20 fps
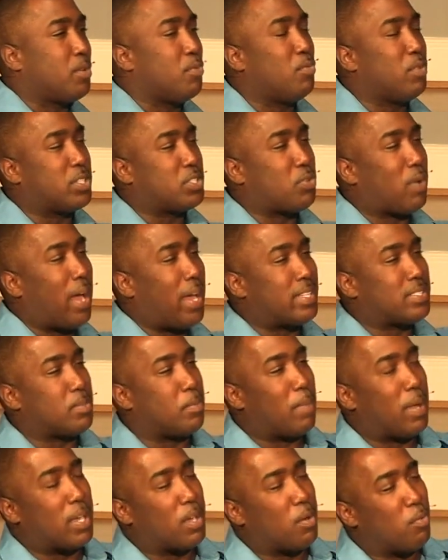someone tries
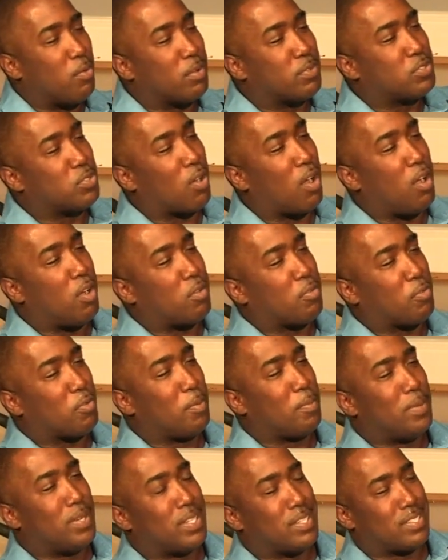to make a withdrawal
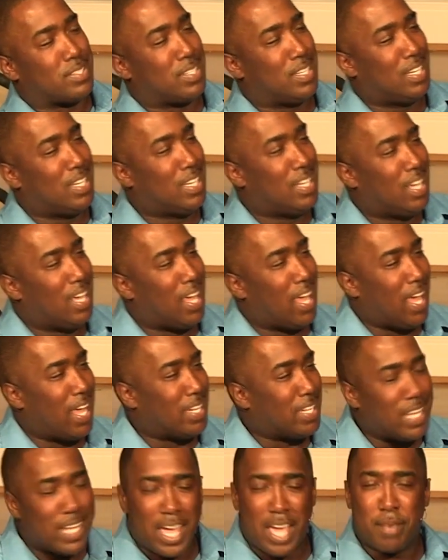from us,
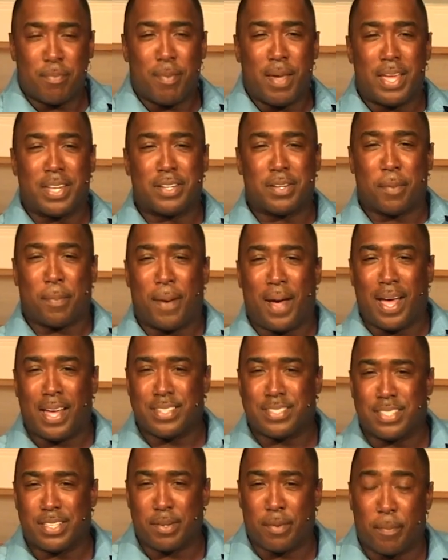and they hadn't made a
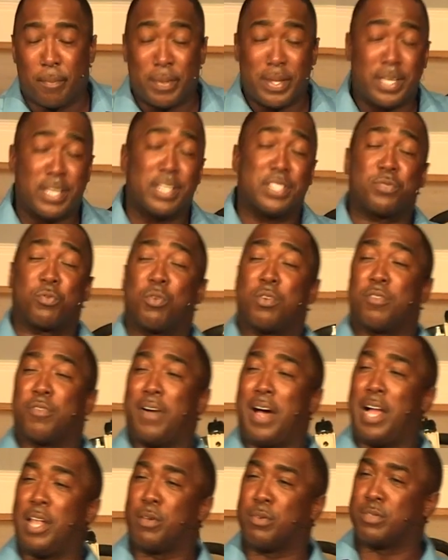deposit, because we're
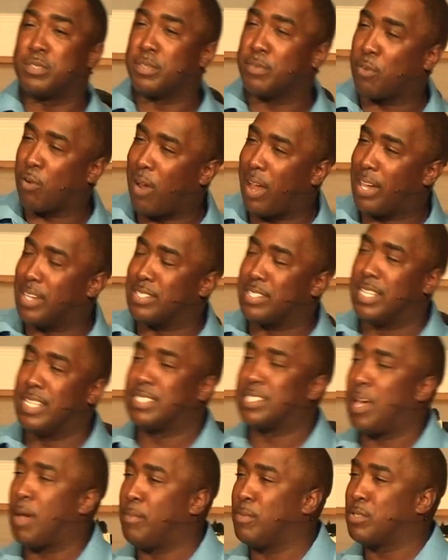followers of Christ,
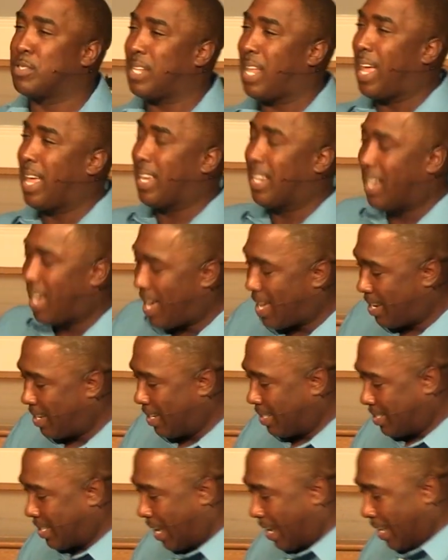it's almost like God,
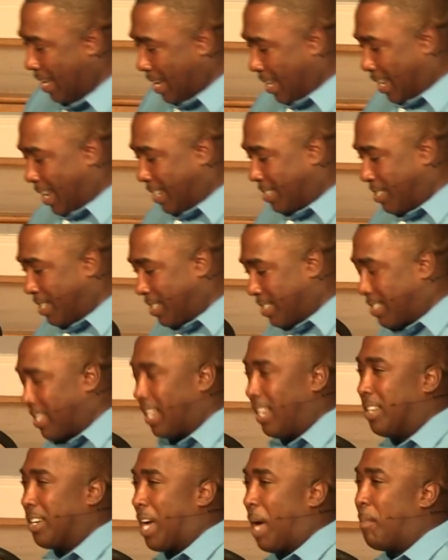it's like Jesus
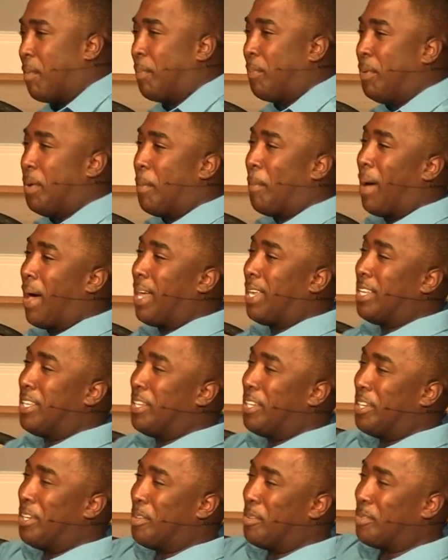said, look, I'm going to put my
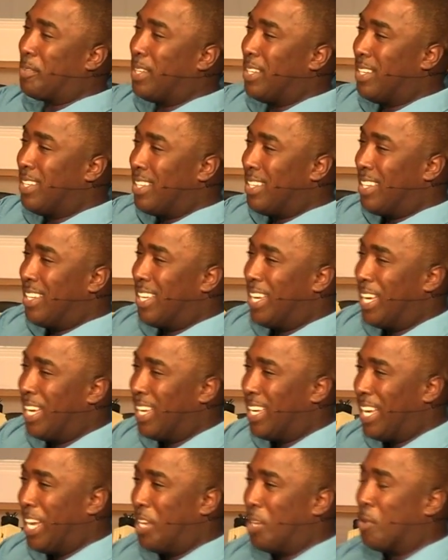love
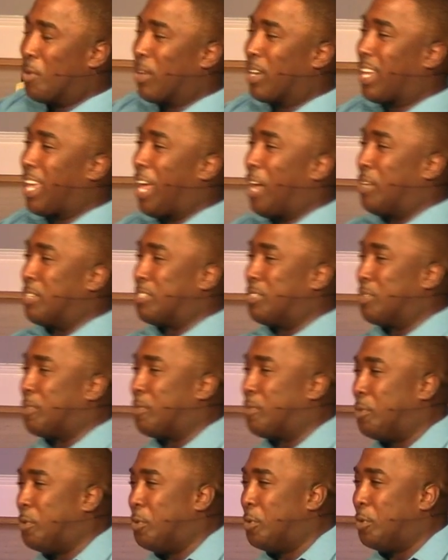in your account to the
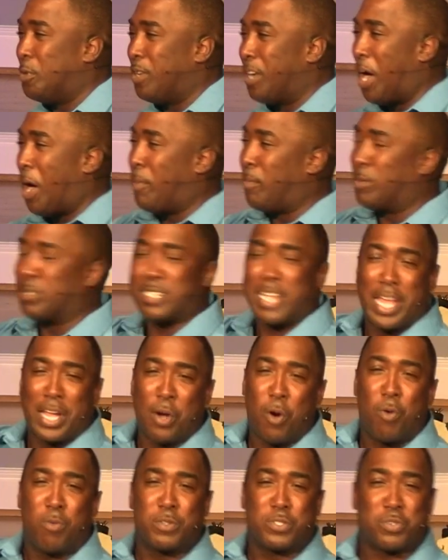full, almost like
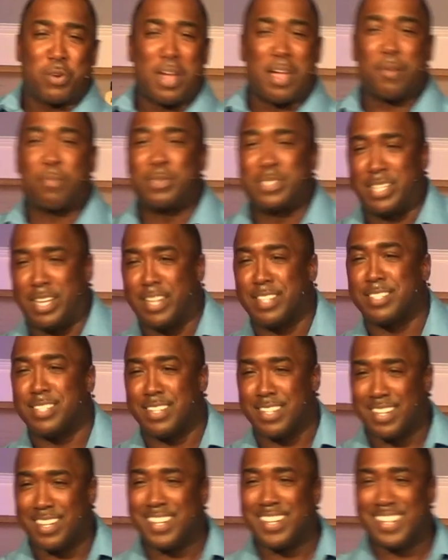overdraft
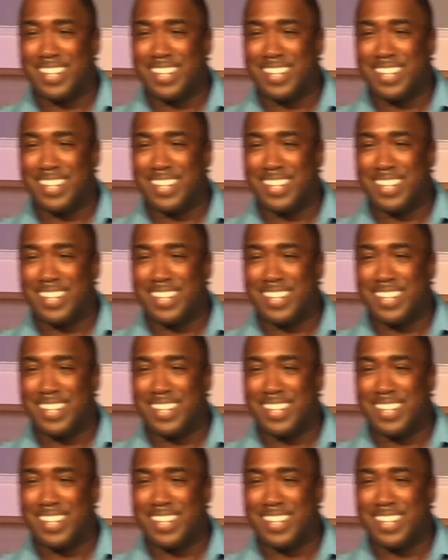protection.